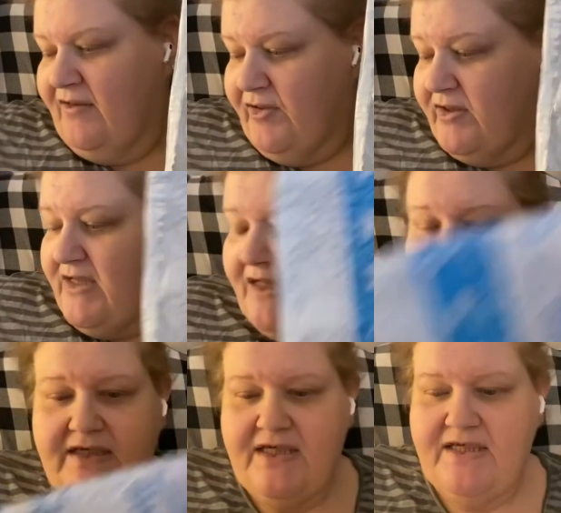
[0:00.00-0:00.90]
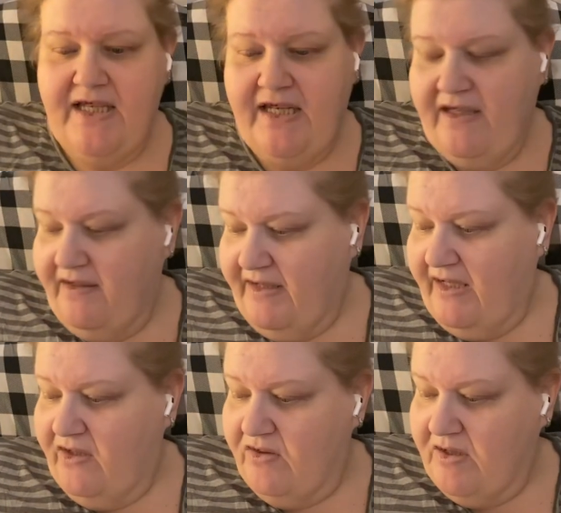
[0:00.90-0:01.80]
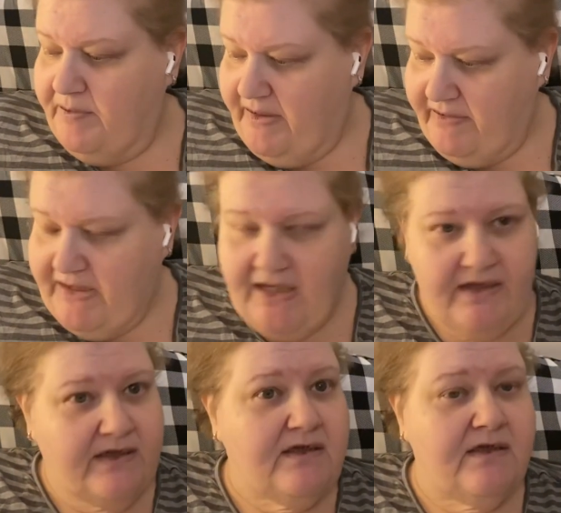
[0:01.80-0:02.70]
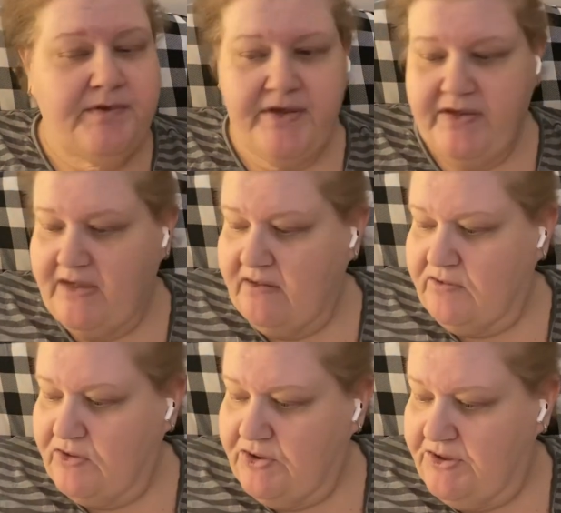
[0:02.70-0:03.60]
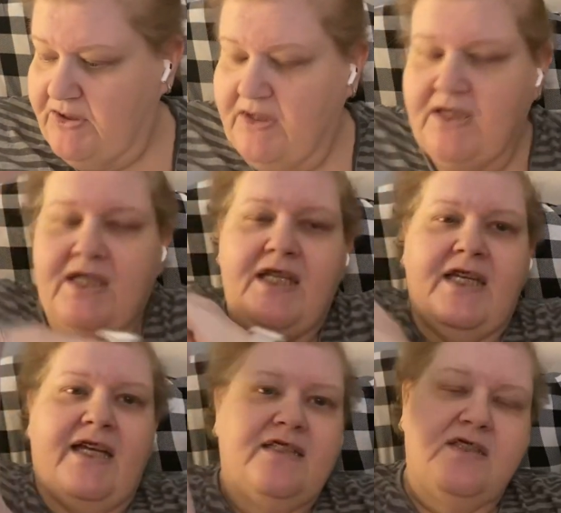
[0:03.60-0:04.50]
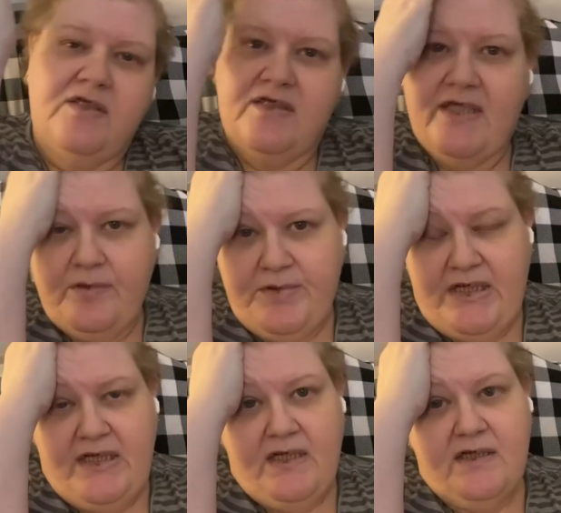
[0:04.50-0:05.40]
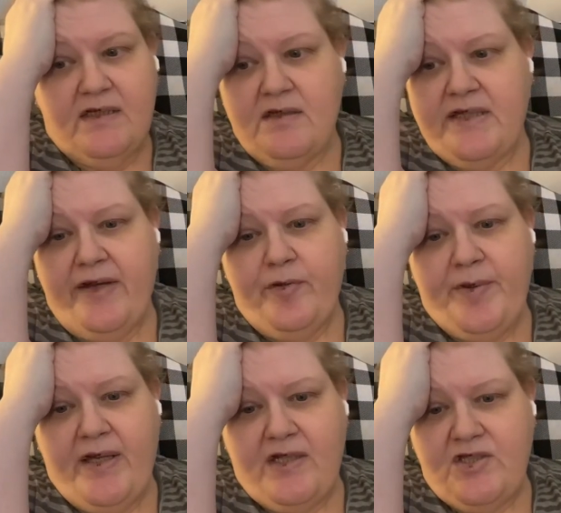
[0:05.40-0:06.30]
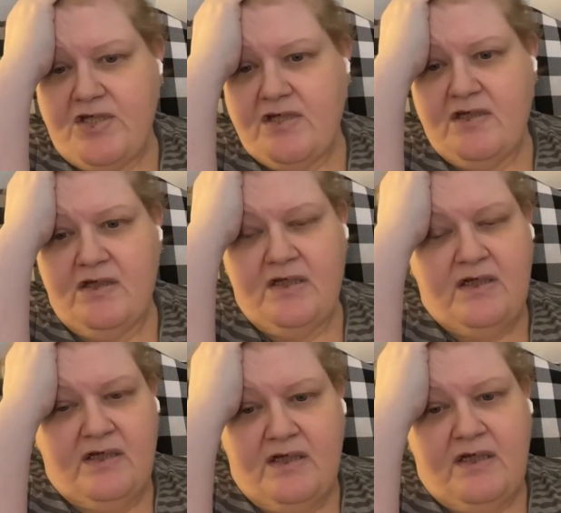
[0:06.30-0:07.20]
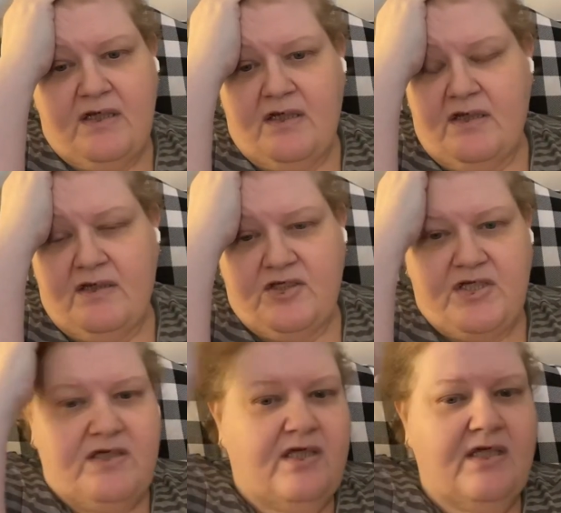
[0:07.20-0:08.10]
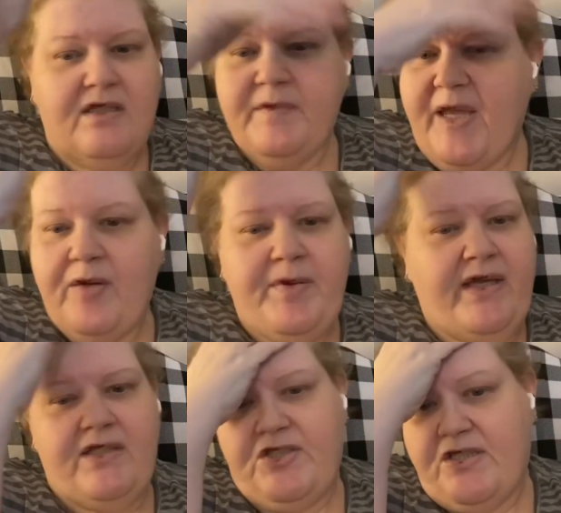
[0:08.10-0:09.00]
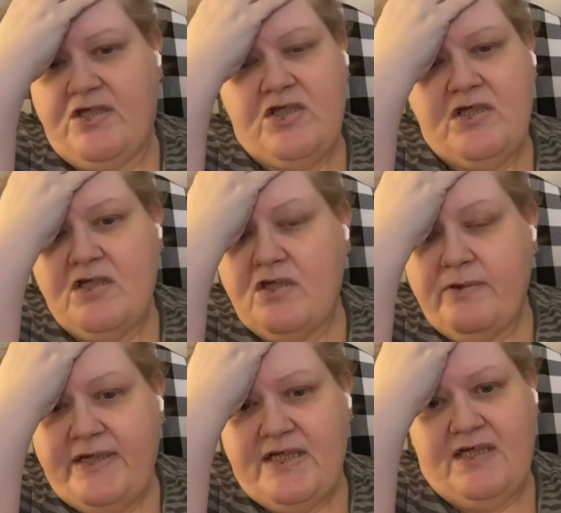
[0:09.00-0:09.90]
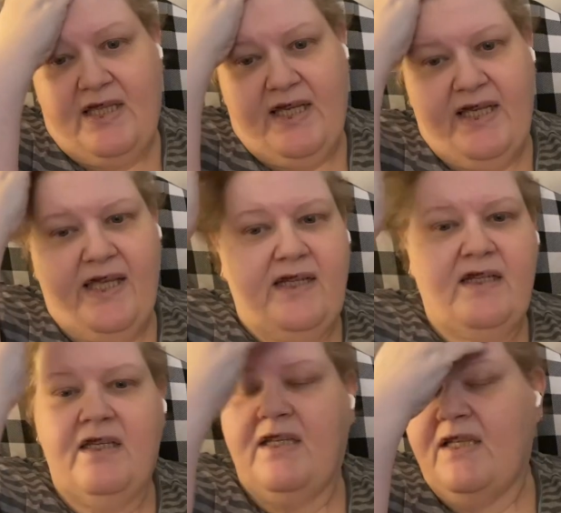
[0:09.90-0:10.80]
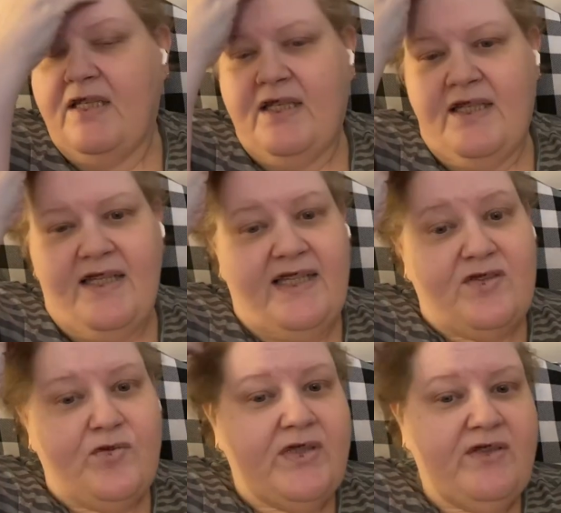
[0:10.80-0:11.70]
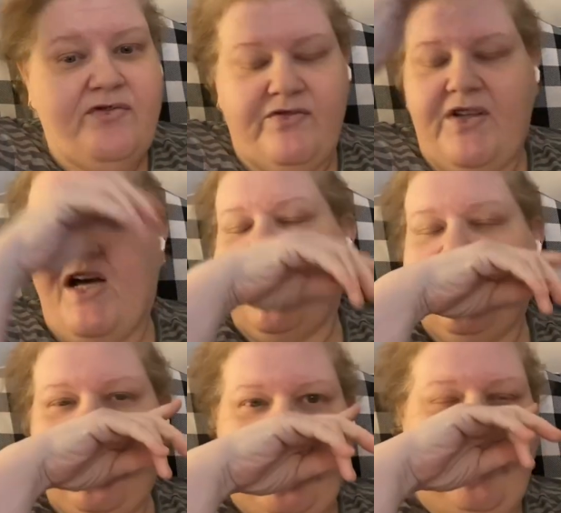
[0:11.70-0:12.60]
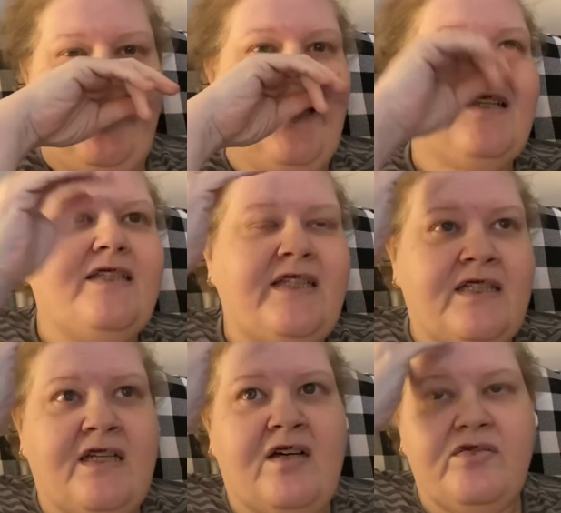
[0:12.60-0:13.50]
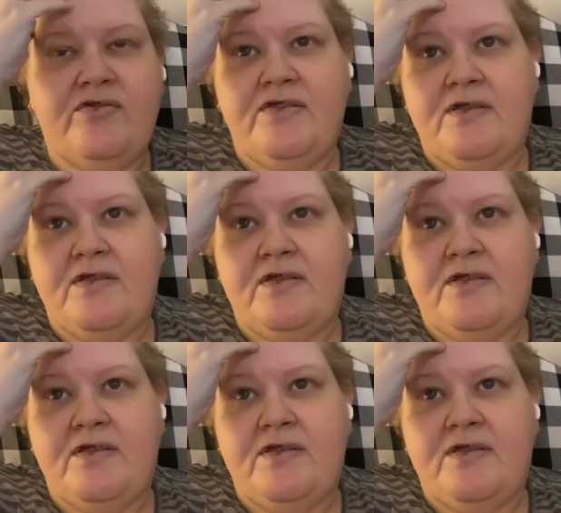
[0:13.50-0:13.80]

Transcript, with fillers: First, I'd like to say thank you to Mary Ellen. Mary Ellen Rose has sent me care packages, just care packages. She's the sweetest thing, and it's really oddly, oddly enough,